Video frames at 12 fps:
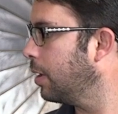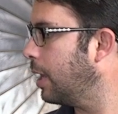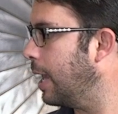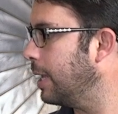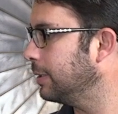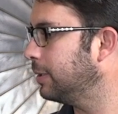
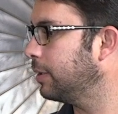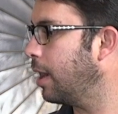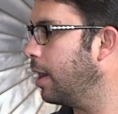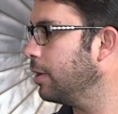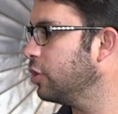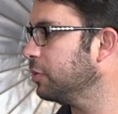And
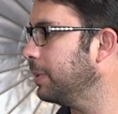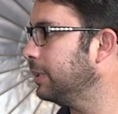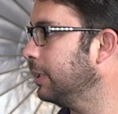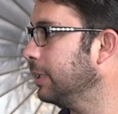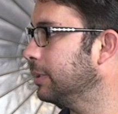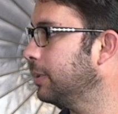start just
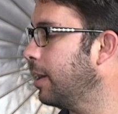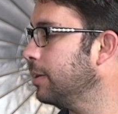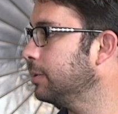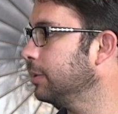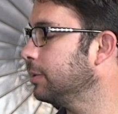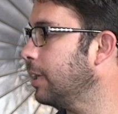basically
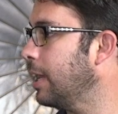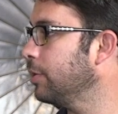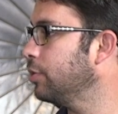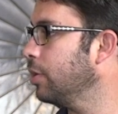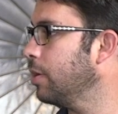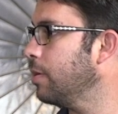starts the
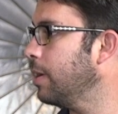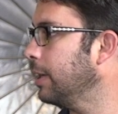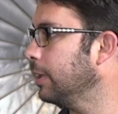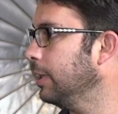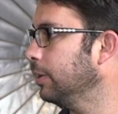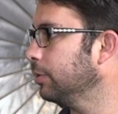slideshow
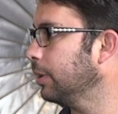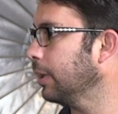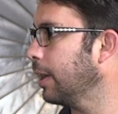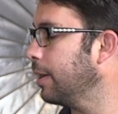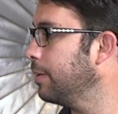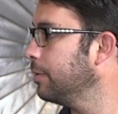and it doesn't
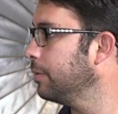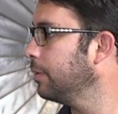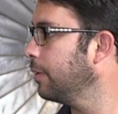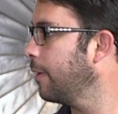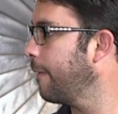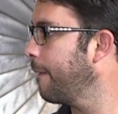care.
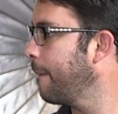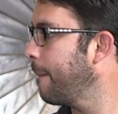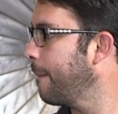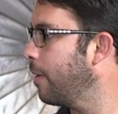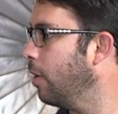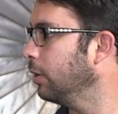
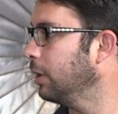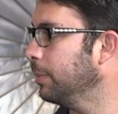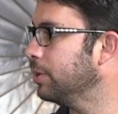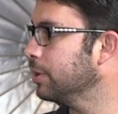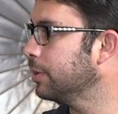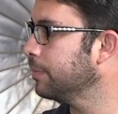All
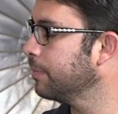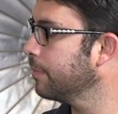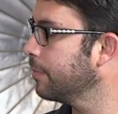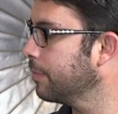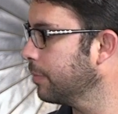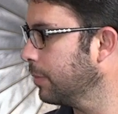images,
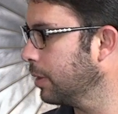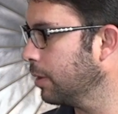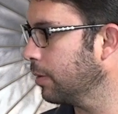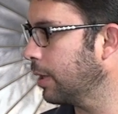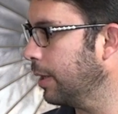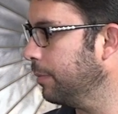
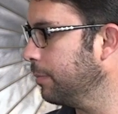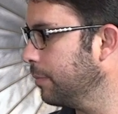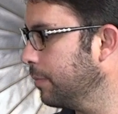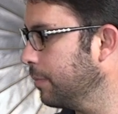okay?